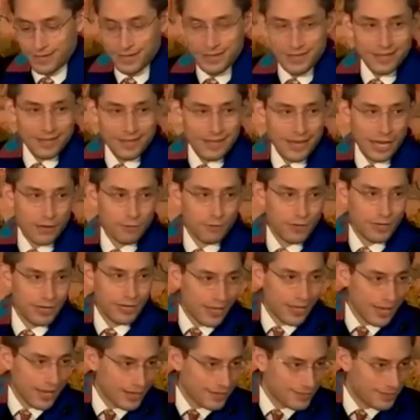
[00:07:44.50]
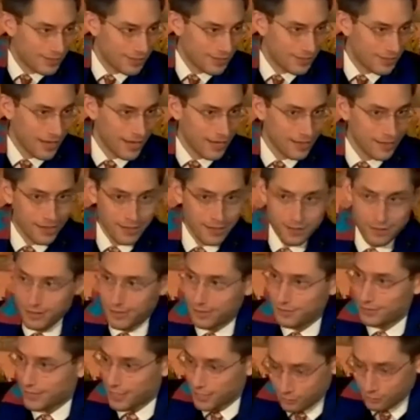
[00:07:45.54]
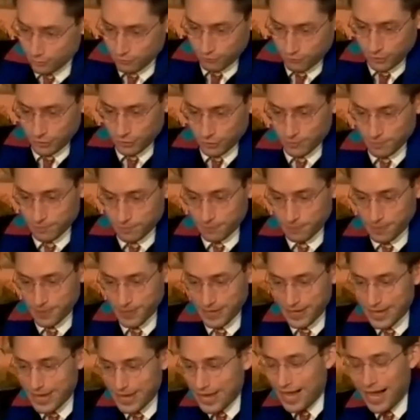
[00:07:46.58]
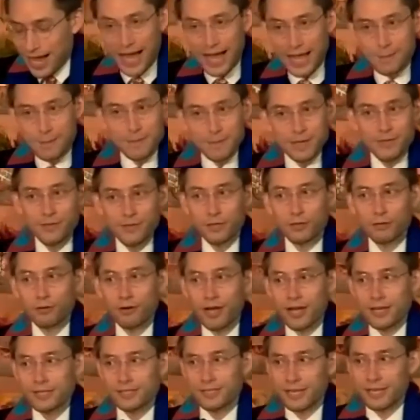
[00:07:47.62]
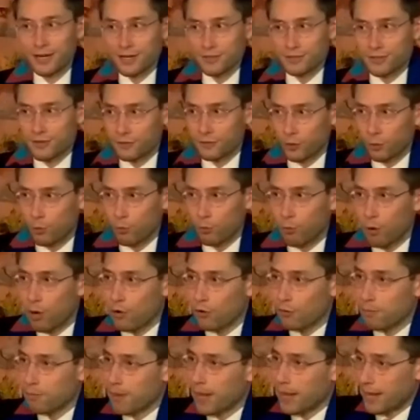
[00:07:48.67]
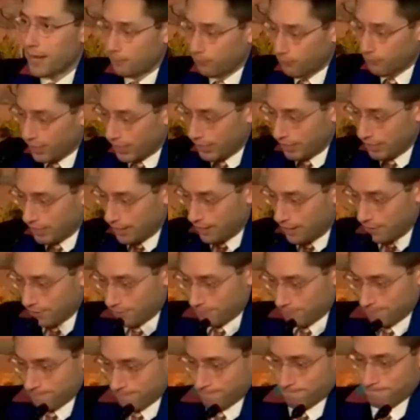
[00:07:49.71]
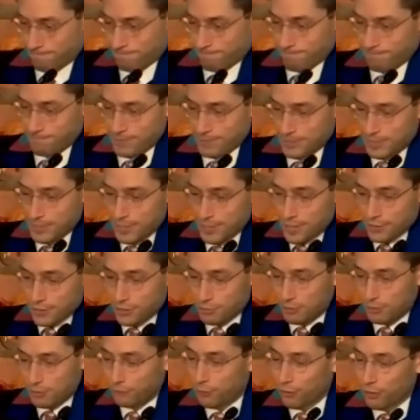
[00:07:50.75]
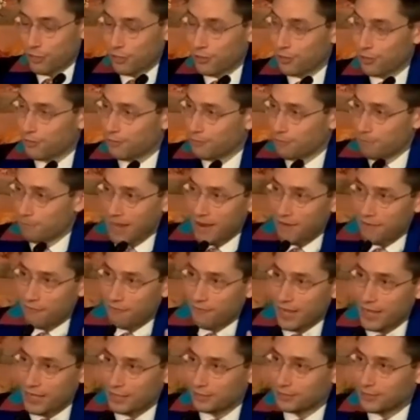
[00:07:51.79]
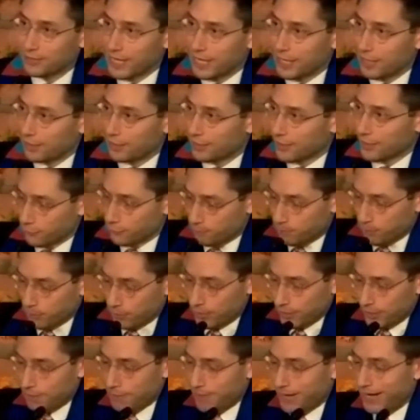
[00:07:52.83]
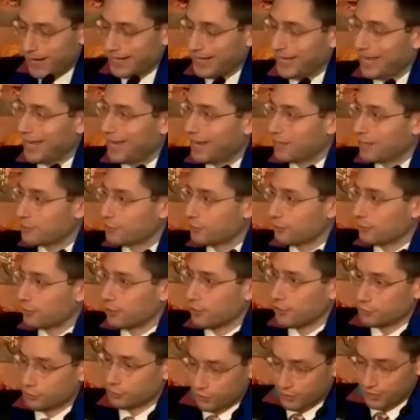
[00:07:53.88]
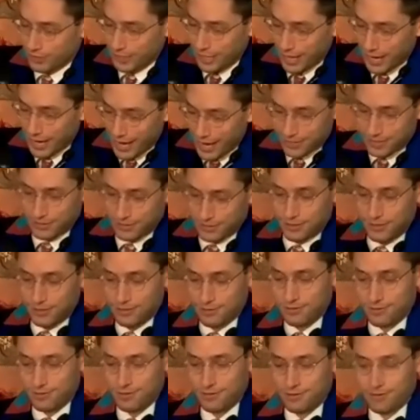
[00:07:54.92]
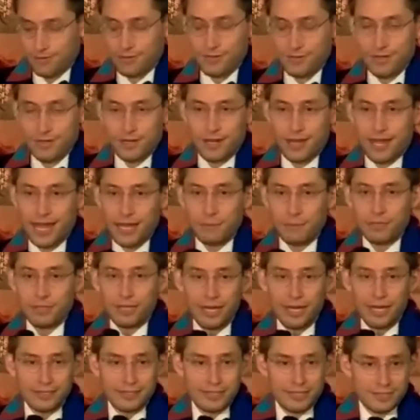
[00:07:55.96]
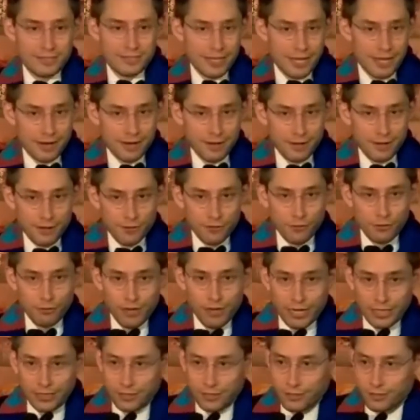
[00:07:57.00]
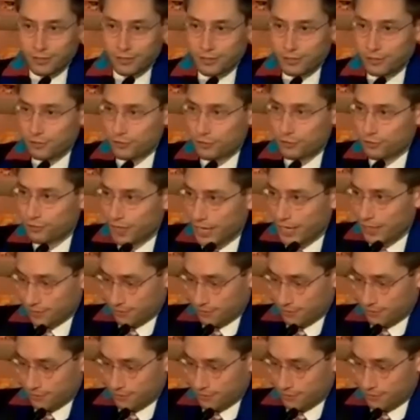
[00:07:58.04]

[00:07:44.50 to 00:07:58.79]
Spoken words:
"I realize," he said in this interview, "I'm in the crosshairs of the woke mob right now. So before my final nail gets put in my cancel culture casket, I would like to set the record straight."